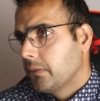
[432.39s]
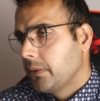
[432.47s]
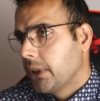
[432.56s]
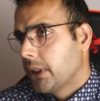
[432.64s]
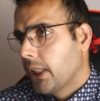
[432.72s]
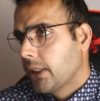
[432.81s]

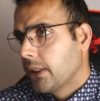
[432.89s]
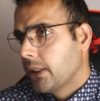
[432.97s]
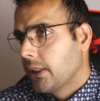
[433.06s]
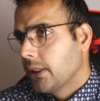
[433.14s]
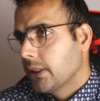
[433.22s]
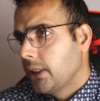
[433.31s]
we
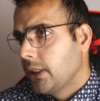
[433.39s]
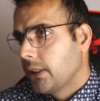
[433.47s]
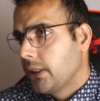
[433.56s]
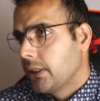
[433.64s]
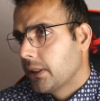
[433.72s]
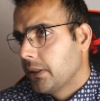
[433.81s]
can
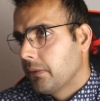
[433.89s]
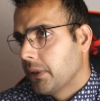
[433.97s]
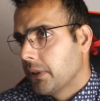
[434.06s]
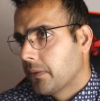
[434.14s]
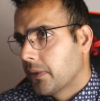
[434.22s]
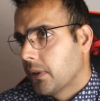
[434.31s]
easily retrieve
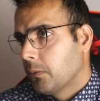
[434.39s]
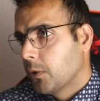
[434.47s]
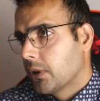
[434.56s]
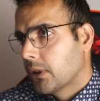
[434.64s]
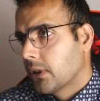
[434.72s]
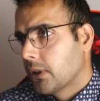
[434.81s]
it from
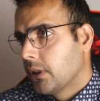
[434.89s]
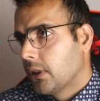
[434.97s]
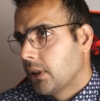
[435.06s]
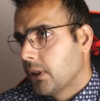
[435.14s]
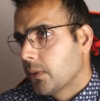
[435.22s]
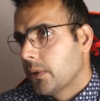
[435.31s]
our
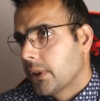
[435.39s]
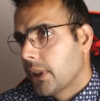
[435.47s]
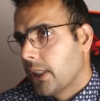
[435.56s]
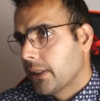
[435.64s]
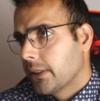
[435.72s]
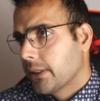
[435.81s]

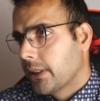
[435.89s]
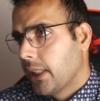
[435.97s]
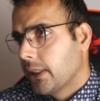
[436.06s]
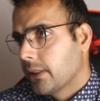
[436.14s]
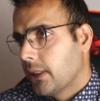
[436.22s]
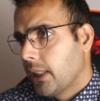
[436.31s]
Zustand
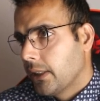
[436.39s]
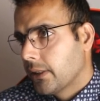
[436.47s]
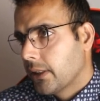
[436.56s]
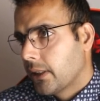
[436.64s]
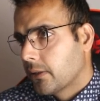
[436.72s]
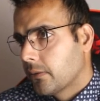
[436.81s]
state
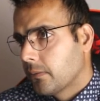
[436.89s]
later.